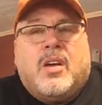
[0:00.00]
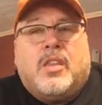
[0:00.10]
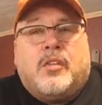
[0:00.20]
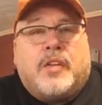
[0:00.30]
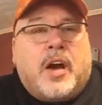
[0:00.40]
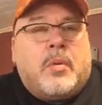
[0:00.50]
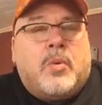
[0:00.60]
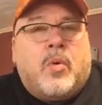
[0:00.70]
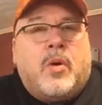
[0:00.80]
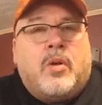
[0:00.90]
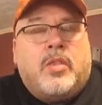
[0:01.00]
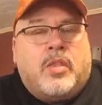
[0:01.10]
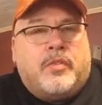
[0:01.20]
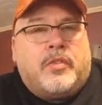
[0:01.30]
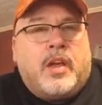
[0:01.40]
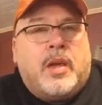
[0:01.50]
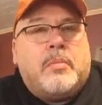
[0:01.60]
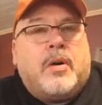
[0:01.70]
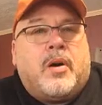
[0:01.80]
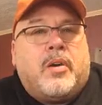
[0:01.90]
Fireboard, the Flame
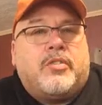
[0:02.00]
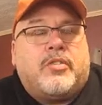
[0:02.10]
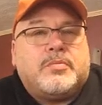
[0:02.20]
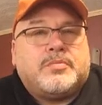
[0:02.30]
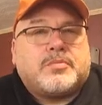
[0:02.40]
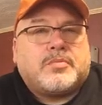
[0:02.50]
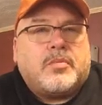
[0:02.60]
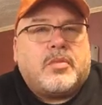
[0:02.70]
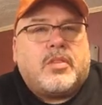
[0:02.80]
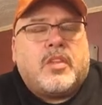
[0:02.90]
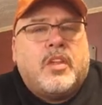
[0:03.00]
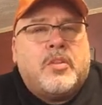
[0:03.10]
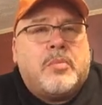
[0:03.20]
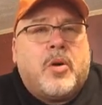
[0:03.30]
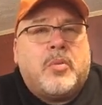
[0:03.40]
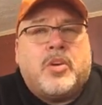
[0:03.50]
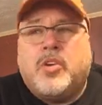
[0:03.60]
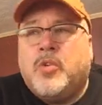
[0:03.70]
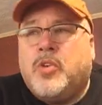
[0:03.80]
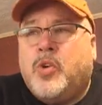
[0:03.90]
Boss, the
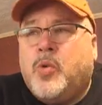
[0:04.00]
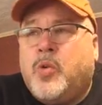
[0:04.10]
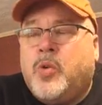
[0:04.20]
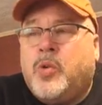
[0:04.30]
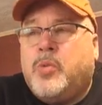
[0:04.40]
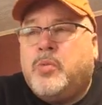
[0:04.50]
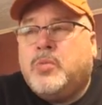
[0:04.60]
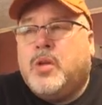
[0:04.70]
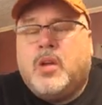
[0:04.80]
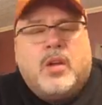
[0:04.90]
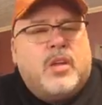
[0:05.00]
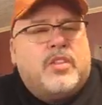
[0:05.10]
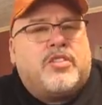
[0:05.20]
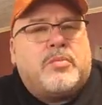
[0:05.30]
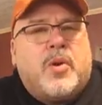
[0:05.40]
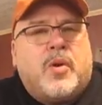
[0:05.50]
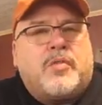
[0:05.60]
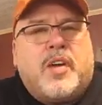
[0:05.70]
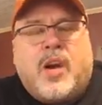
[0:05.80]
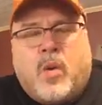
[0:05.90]
Barbecue Guru, the Smart
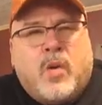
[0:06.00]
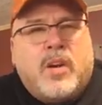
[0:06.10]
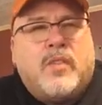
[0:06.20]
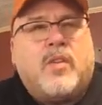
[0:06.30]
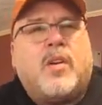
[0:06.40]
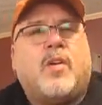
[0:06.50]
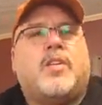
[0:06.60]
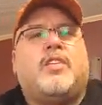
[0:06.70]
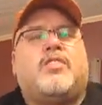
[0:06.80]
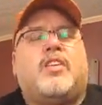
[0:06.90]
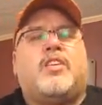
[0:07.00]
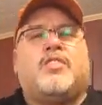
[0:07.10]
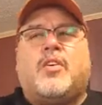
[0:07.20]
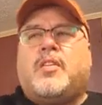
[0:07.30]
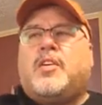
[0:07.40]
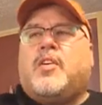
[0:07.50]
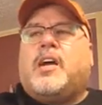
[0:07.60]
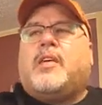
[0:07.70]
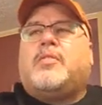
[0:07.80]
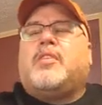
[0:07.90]
Fire, whatever all these things are that are
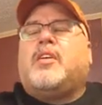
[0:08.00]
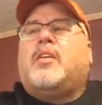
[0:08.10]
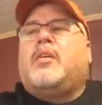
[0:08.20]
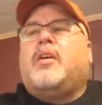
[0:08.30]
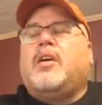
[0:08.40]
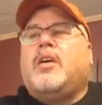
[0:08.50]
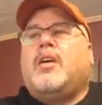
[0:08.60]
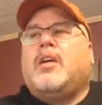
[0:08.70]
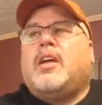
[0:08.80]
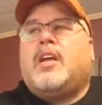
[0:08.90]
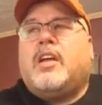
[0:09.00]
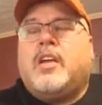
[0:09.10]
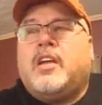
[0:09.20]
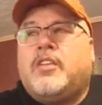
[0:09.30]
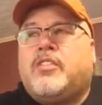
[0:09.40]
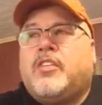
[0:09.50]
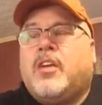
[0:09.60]
out there, is